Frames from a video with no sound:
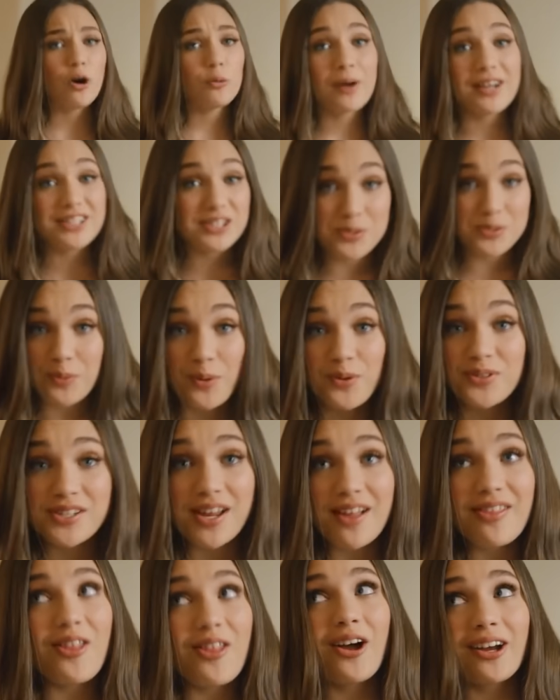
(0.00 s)
am I supposed to
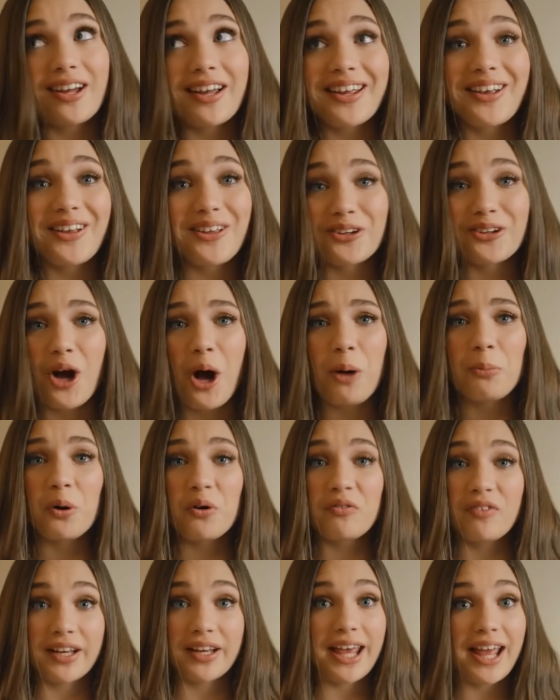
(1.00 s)
unlock a killer combo
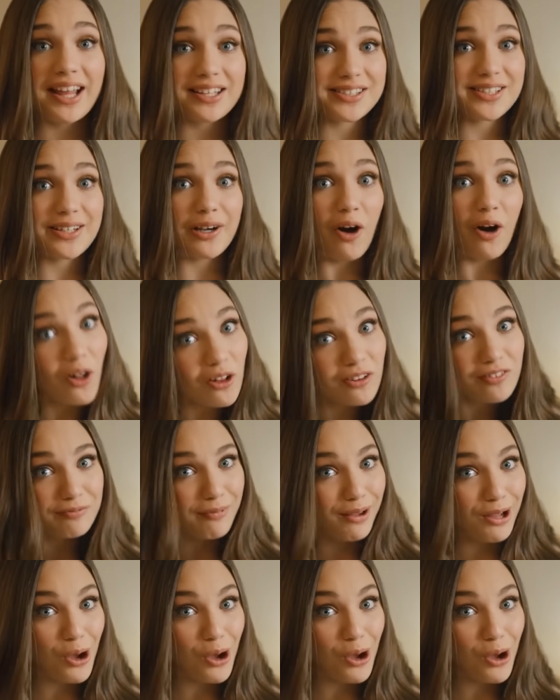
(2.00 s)
if I can't see all of my